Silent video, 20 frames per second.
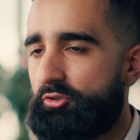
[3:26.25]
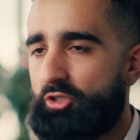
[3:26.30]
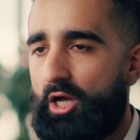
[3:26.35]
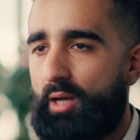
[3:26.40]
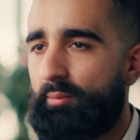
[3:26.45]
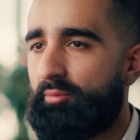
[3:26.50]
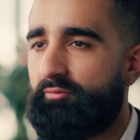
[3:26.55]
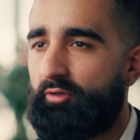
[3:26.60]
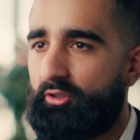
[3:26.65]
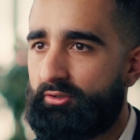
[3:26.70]

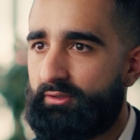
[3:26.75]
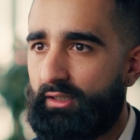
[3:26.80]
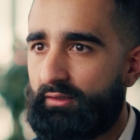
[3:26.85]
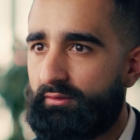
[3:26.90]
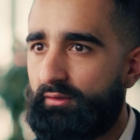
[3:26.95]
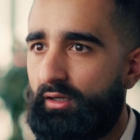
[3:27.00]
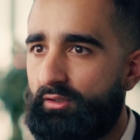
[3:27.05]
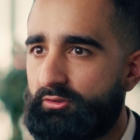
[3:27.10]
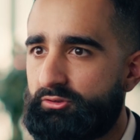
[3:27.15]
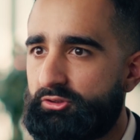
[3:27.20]
job of our
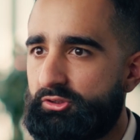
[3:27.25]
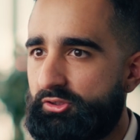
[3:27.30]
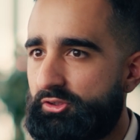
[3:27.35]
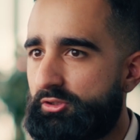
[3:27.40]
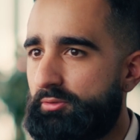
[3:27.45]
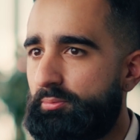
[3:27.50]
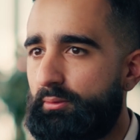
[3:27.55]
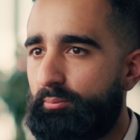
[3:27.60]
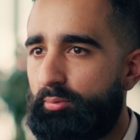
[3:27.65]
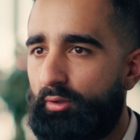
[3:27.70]
technology is
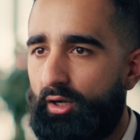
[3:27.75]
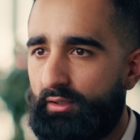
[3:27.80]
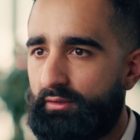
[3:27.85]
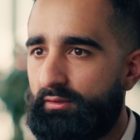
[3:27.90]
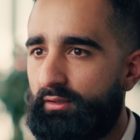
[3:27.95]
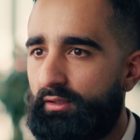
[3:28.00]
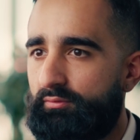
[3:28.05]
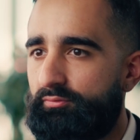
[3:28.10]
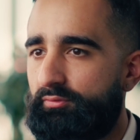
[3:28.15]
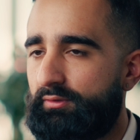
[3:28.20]
to be broad
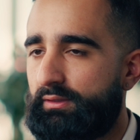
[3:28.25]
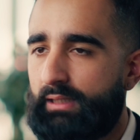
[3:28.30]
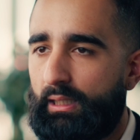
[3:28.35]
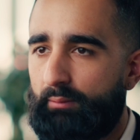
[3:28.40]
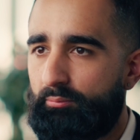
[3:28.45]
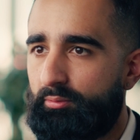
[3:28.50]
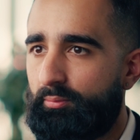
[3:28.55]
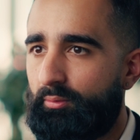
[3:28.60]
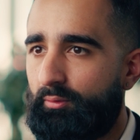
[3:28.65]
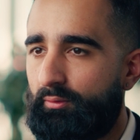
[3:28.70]
enough and
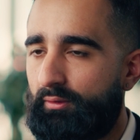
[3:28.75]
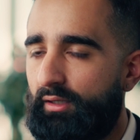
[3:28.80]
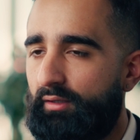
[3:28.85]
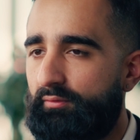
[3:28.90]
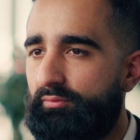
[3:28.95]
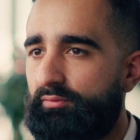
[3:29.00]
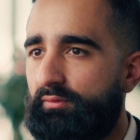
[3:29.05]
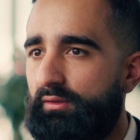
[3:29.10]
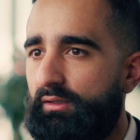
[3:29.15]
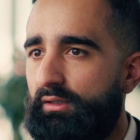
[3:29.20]
capable
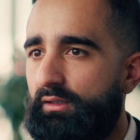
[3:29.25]
enough